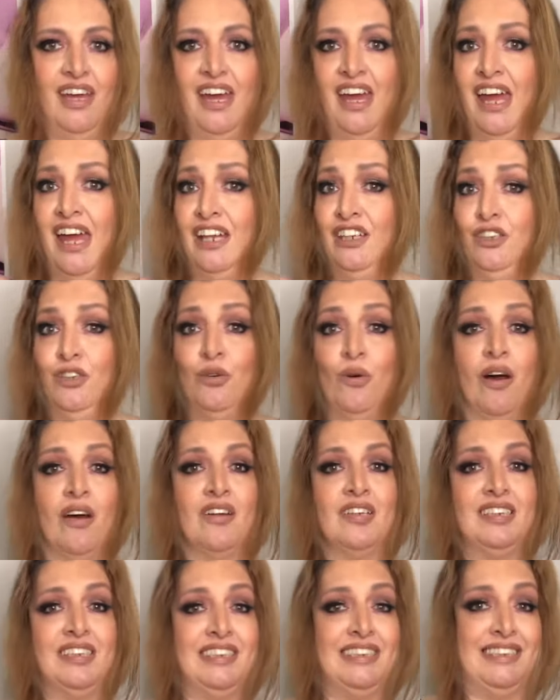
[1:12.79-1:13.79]
and you
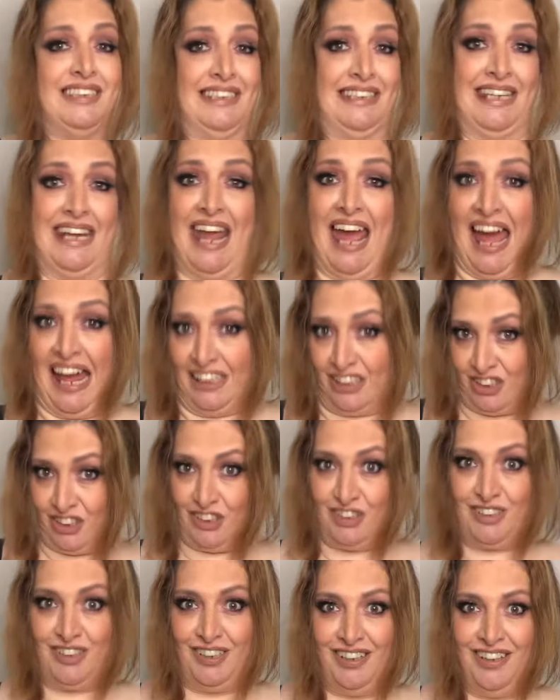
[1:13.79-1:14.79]
are
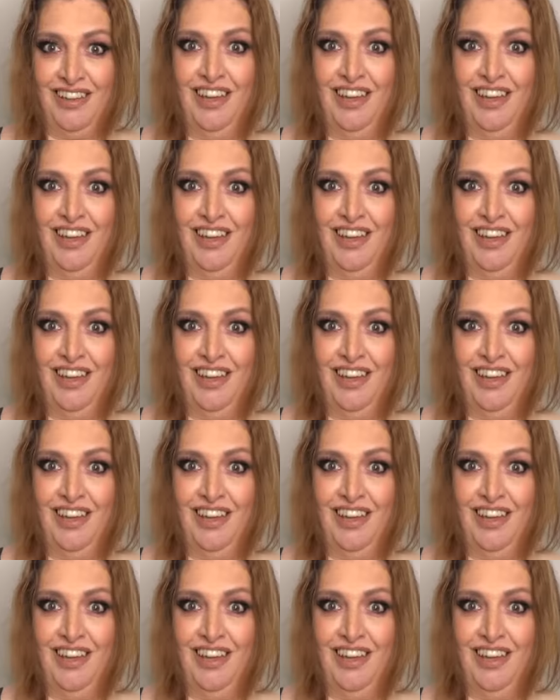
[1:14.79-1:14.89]
snatched.